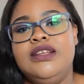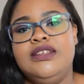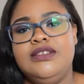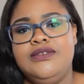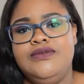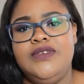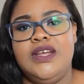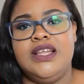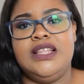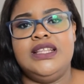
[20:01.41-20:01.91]

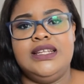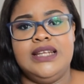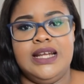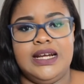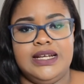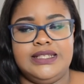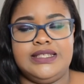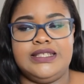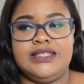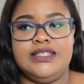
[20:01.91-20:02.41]
is fairly
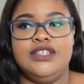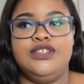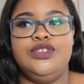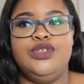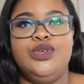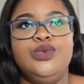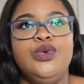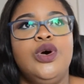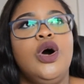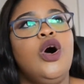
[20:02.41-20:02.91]
nice.
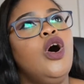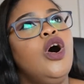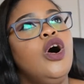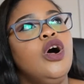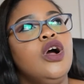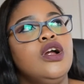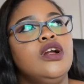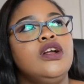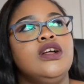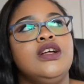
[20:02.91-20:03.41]
You
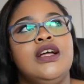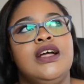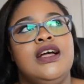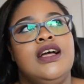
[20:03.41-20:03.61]
are